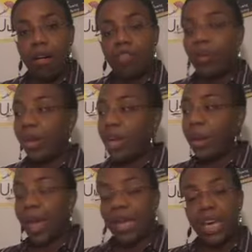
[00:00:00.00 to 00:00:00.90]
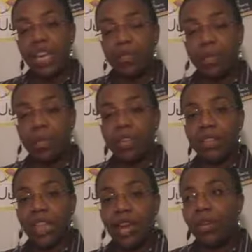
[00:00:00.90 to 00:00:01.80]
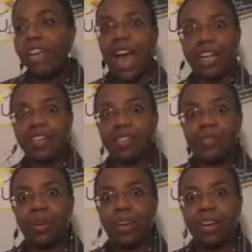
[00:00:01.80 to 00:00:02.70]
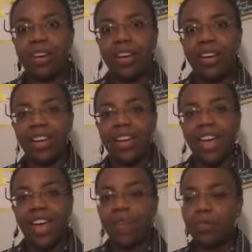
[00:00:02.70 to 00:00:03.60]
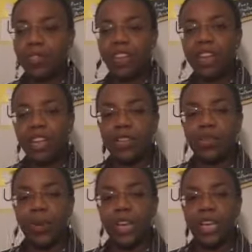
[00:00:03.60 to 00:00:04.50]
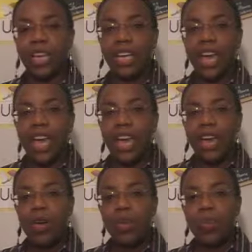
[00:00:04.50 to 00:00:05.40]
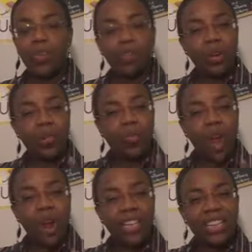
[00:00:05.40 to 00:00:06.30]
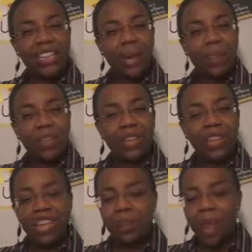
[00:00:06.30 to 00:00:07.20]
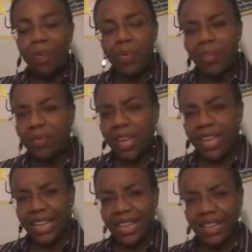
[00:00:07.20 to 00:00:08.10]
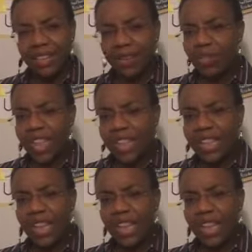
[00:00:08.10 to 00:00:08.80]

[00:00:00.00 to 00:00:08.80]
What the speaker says: So when I come back in 20 minutes later, he hides his book and pretends like he's working, which would have worked, except his paper was blank. There was nothing